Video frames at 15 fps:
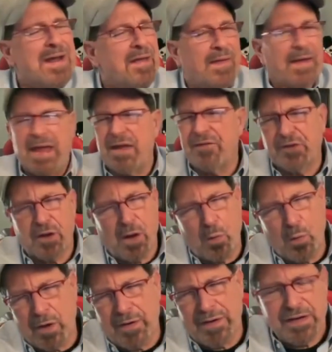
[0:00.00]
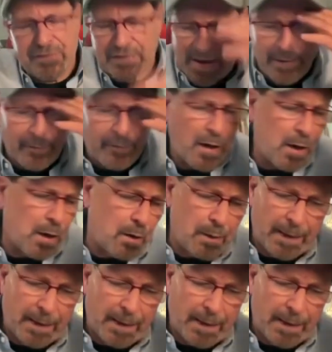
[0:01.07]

They can't figure out where it is. I don't know.